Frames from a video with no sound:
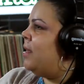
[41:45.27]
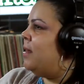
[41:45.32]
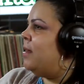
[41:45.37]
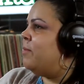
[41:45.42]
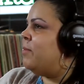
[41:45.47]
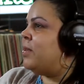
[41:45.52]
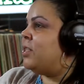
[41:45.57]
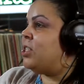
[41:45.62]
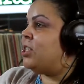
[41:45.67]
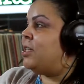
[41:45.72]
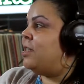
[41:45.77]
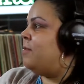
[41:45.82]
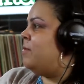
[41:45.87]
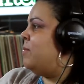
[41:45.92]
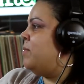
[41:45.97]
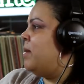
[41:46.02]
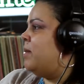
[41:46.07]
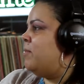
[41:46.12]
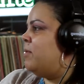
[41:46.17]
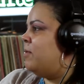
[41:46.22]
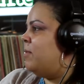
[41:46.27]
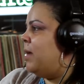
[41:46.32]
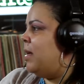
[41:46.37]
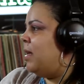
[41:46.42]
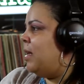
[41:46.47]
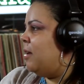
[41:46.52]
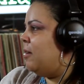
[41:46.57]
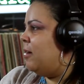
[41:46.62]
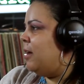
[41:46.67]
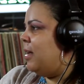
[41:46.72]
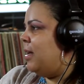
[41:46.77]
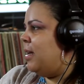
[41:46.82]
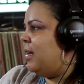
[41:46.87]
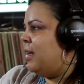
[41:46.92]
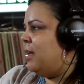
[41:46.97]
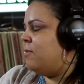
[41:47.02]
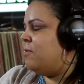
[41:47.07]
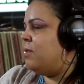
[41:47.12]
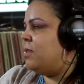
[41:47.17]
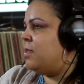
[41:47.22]
but she remembered me clearly,
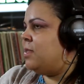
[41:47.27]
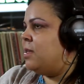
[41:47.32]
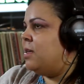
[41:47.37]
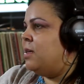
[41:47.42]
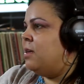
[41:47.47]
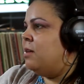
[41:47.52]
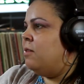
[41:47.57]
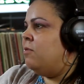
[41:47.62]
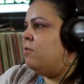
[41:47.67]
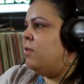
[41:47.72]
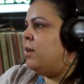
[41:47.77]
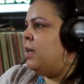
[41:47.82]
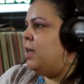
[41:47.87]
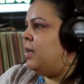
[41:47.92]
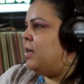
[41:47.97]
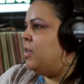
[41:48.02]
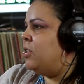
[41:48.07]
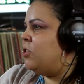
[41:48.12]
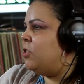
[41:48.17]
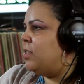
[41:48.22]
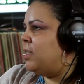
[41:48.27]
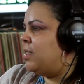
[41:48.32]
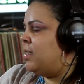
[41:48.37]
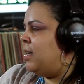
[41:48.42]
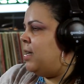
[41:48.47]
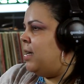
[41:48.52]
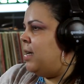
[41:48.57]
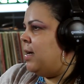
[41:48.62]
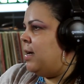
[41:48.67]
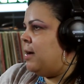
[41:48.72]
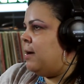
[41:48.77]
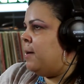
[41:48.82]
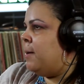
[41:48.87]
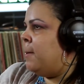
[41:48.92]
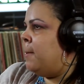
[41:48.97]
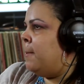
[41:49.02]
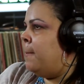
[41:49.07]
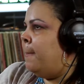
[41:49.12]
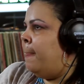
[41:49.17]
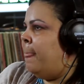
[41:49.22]
and it was really interesting
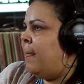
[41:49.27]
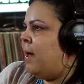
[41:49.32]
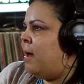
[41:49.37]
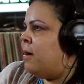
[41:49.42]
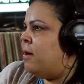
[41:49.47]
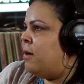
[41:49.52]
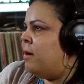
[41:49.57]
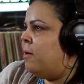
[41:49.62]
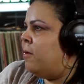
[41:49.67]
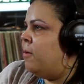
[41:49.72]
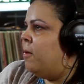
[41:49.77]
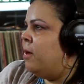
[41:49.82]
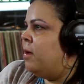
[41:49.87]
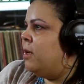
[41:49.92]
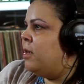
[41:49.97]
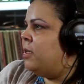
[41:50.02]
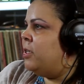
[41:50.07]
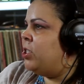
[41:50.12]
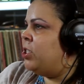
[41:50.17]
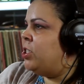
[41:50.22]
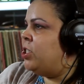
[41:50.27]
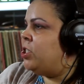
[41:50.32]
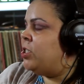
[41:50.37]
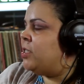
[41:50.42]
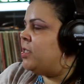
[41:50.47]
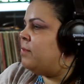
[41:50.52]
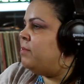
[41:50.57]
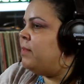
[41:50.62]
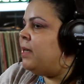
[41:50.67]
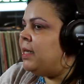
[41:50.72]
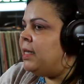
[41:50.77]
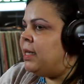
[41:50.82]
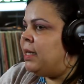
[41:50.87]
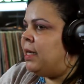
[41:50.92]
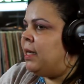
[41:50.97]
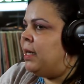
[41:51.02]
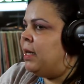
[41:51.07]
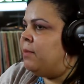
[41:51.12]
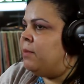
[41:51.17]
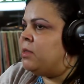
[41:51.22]
how she just
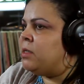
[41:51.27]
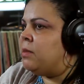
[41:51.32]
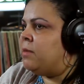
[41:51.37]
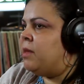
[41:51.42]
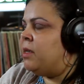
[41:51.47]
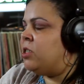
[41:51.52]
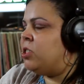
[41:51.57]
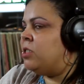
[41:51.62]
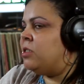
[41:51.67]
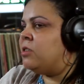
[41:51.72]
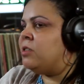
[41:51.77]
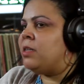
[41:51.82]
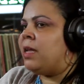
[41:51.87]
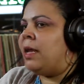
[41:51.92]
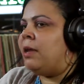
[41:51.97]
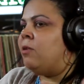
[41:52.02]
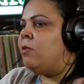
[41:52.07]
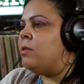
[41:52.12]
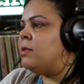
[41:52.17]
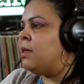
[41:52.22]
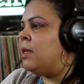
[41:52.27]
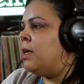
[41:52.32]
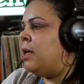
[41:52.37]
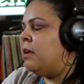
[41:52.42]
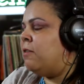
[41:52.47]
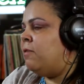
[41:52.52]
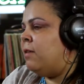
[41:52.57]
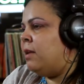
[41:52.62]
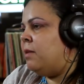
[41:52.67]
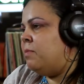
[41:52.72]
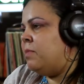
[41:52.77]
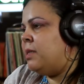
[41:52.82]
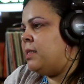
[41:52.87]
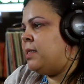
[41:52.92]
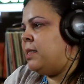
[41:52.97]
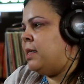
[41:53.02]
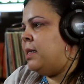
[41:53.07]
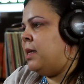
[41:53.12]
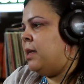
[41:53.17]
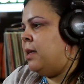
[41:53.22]
immediately came to me and she said, I know it's going to get really
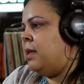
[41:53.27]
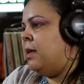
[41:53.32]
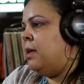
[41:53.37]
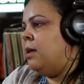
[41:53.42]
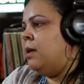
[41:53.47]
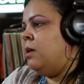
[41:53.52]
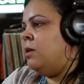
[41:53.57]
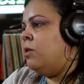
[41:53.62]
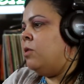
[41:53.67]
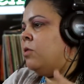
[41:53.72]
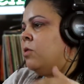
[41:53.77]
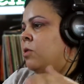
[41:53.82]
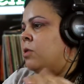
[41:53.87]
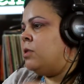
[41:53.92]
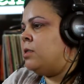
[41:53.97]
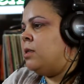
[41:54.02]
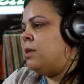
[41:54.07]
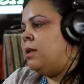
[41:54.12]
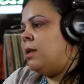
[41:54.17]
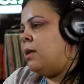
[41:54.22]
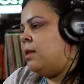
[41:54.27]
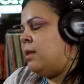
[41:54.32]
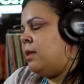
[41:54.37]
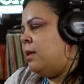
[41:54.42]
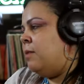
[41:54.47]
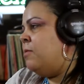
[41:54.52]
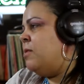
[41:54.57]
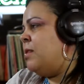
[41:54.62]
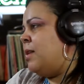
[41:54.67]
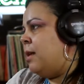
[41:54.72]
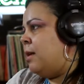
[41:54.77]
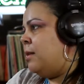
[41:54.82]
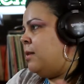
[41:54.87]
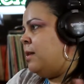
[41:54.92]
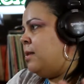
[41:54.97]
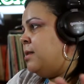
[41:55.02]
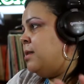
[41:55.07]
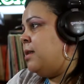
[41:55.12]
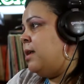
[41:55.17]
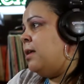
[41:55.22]
busy, and you're sitting in, it was like a
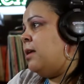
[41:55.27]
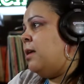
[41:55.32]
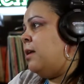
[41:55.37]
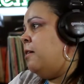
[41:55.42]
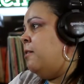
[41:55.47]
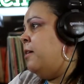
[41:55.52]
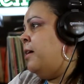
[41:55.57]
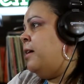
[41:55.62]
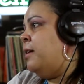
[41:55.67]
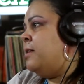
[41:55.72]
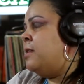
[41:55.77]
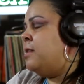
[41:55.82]
designated area and